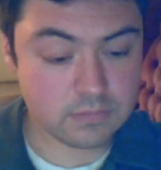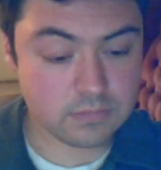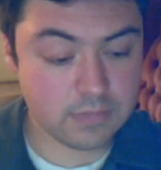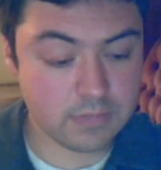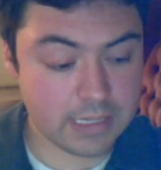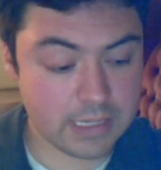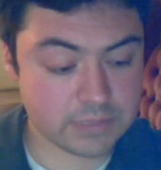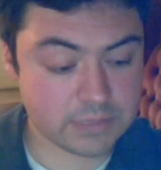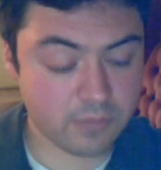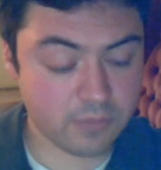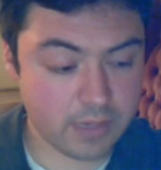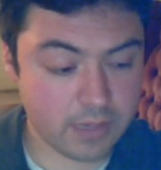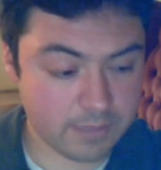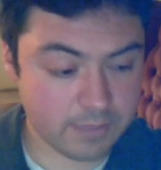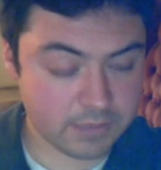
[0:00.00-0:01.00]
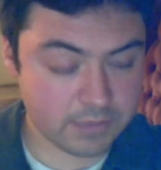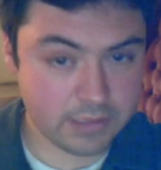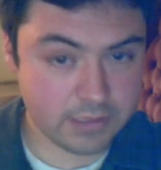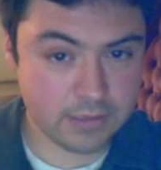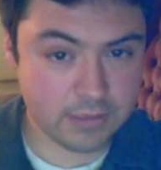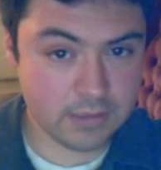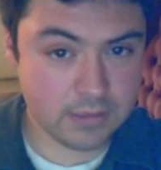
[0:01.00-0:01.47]
Ask for
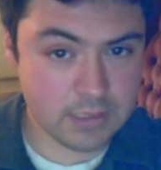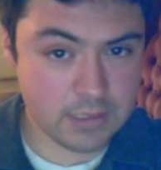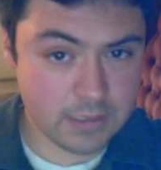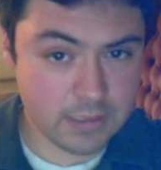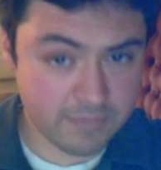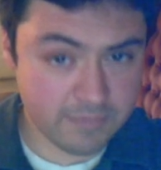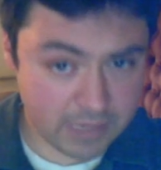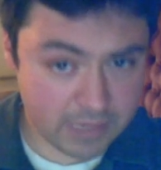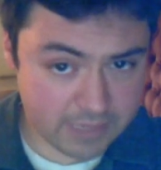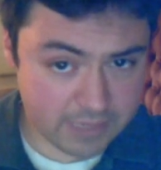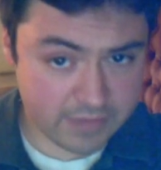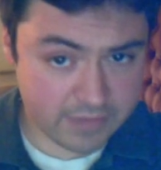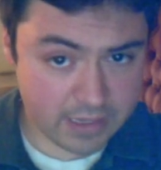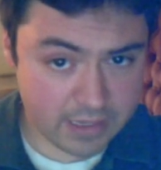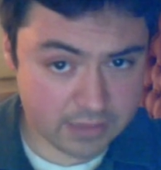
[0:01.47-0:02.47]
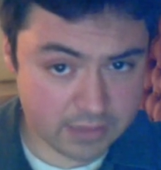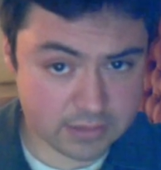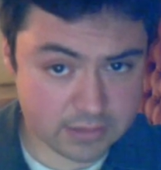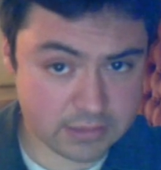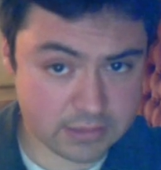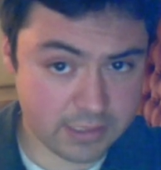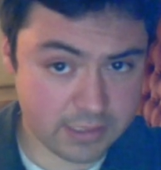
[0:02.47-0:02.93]
empty 5-gallon
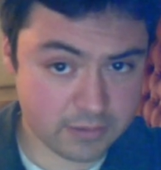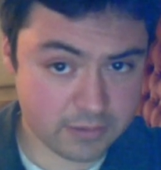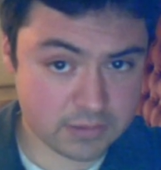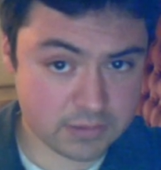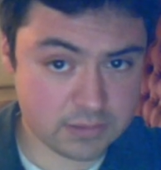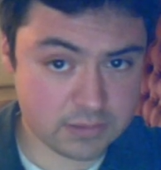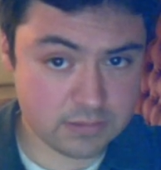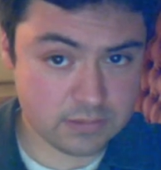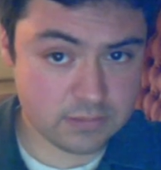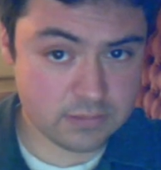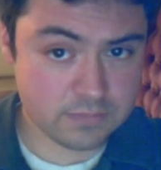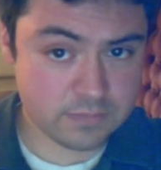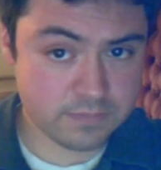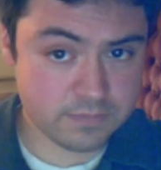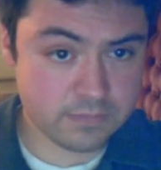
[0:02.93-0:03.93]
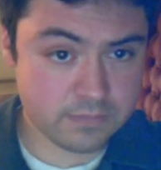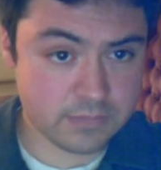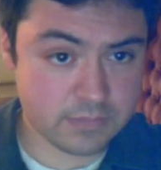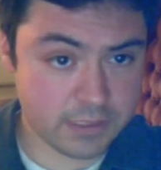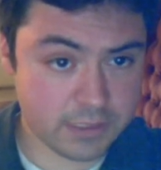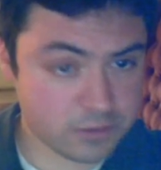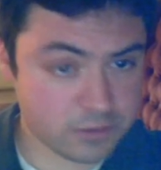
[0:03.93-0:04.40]
containers.
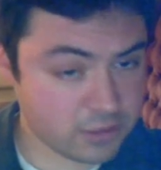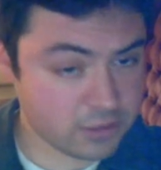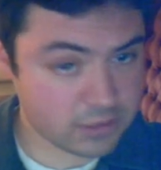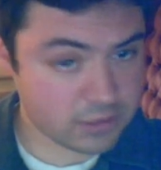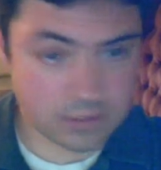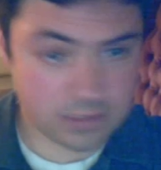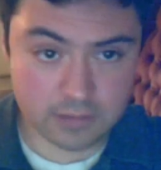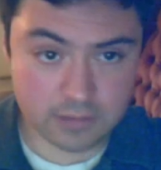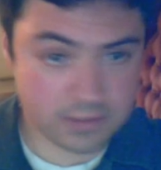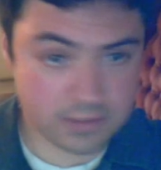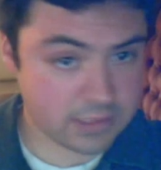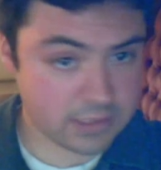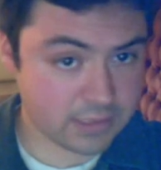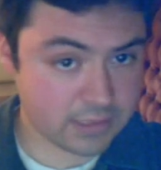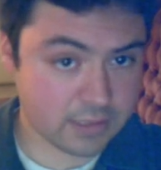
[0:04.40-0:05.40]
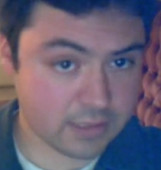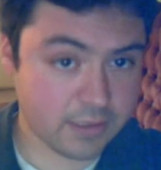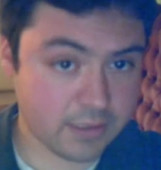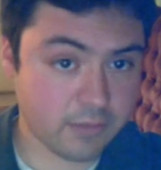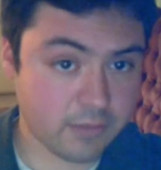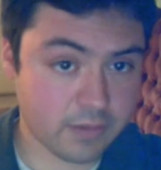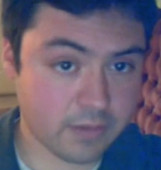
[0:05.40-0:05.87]
They usually just throw these things out
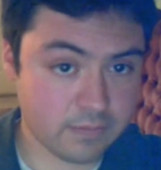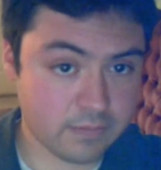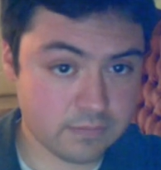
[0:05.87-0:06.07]
anyway.